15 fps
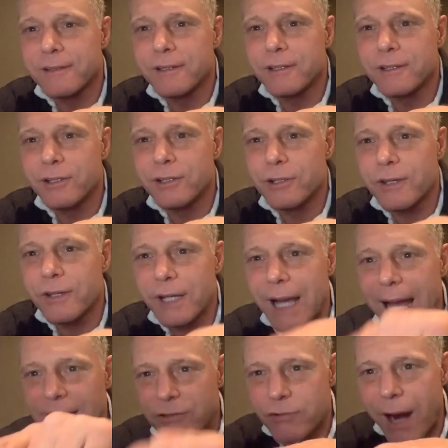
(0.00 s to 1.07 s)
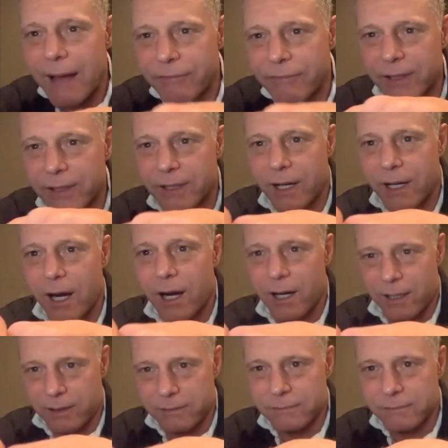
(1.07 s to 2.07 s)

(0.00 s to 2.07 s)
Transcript: You're the guy driving the car.